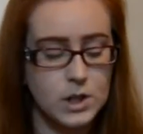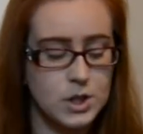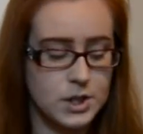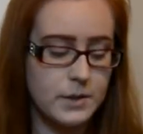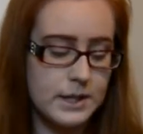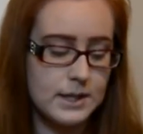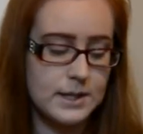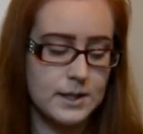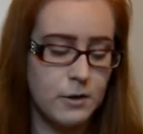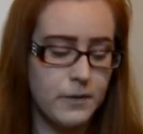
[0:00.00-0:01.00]
just so it is a
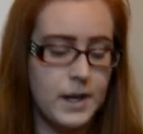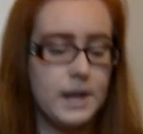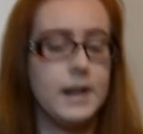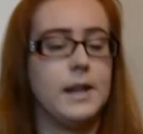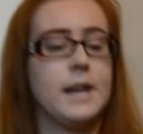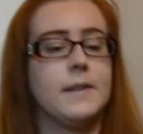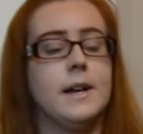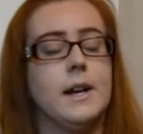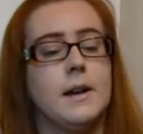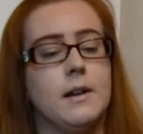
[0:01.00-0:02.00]
slow feed. And I like that.